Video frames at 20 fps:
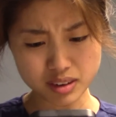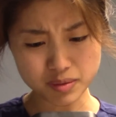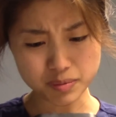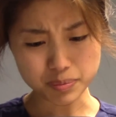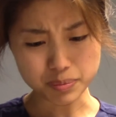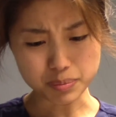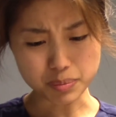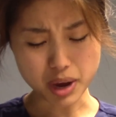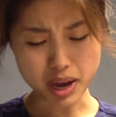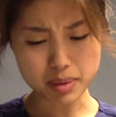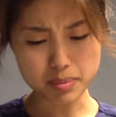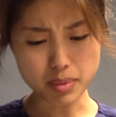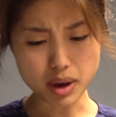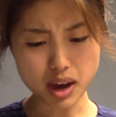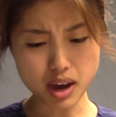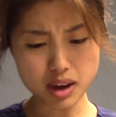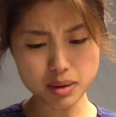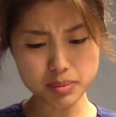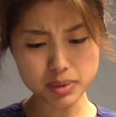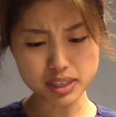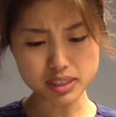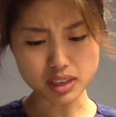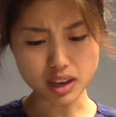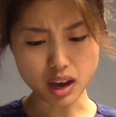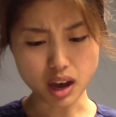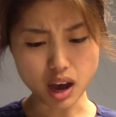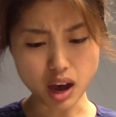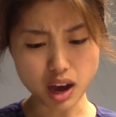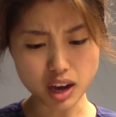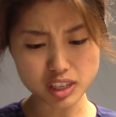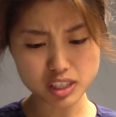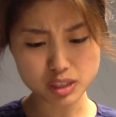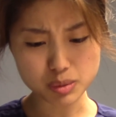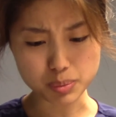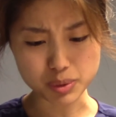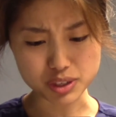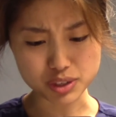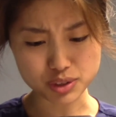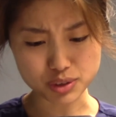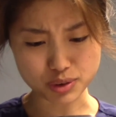my mom is a
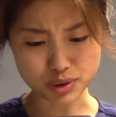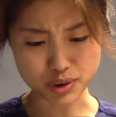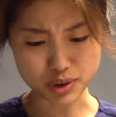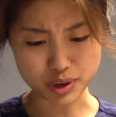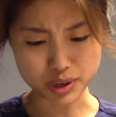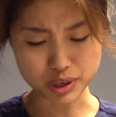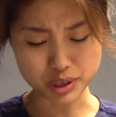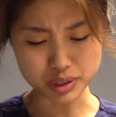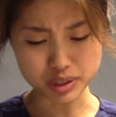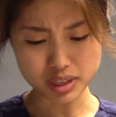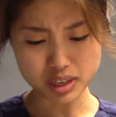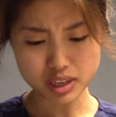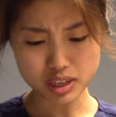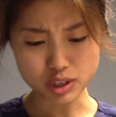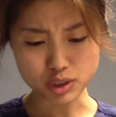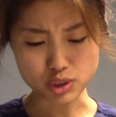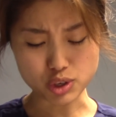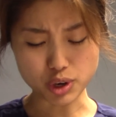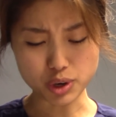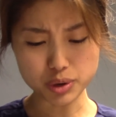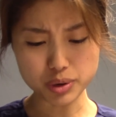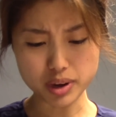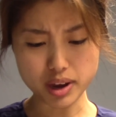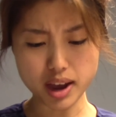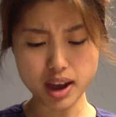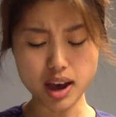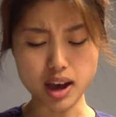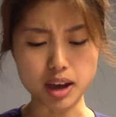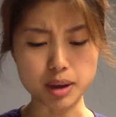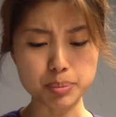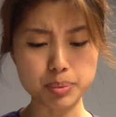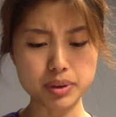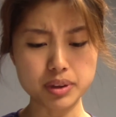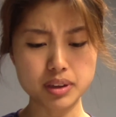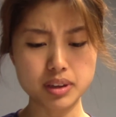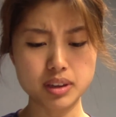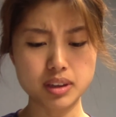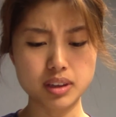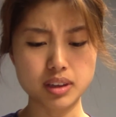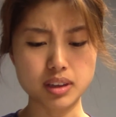hospice girl, turn up,
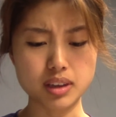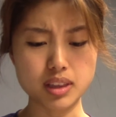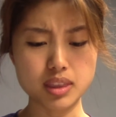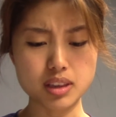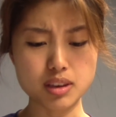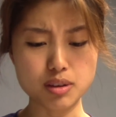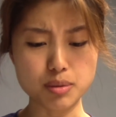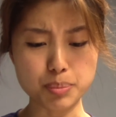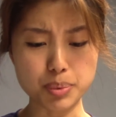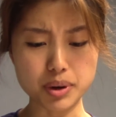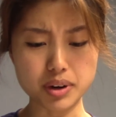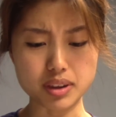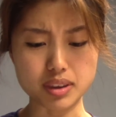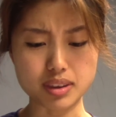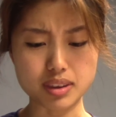and then you put a